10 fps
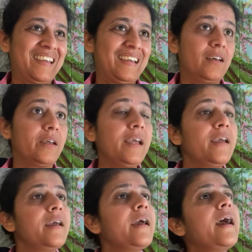Okay,
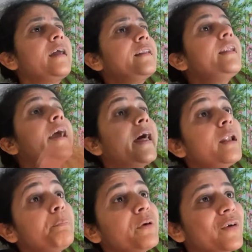and then
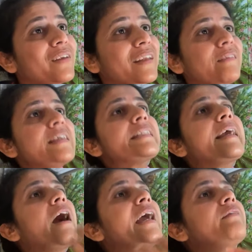help yourself. It's like
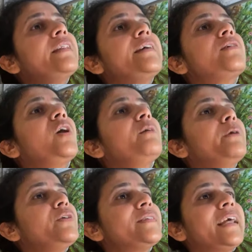Ayurveda is all
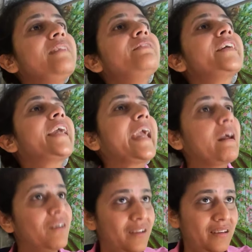about
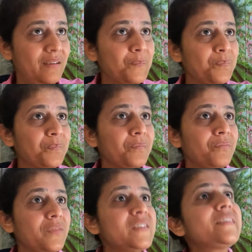self-care.
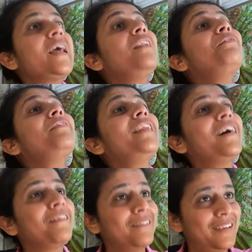
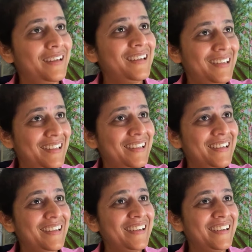Self-love,
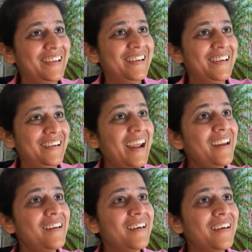right?
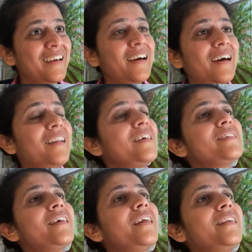Unless
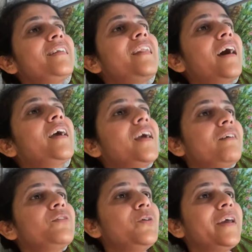and until I
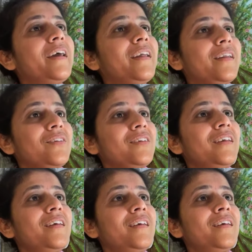have good energy.